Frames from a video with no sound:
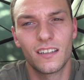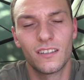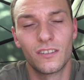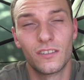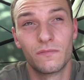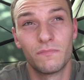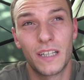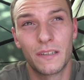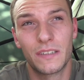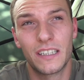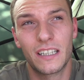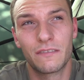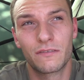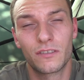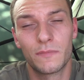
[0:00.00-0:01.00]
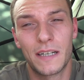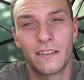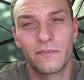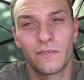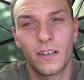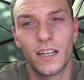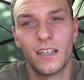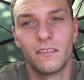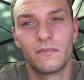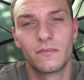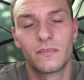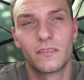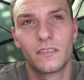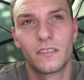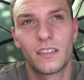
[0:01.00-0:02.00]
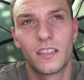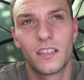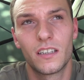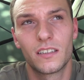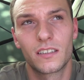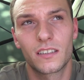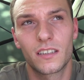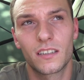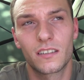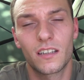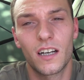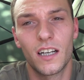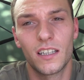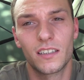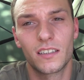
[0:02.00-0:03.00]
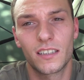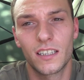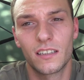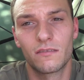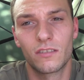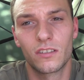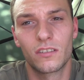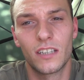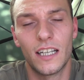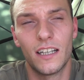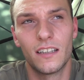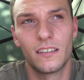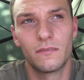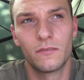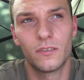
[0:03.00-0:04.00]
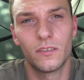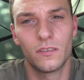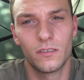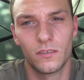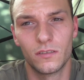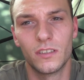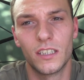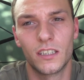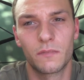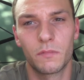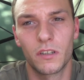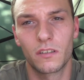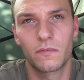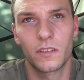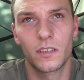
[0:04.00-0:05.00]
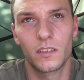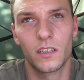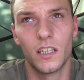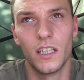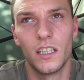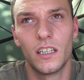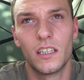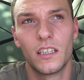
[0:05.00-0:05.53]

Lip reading: or maybe aim for about 5 to get started, to get the rods out on their spots for the night,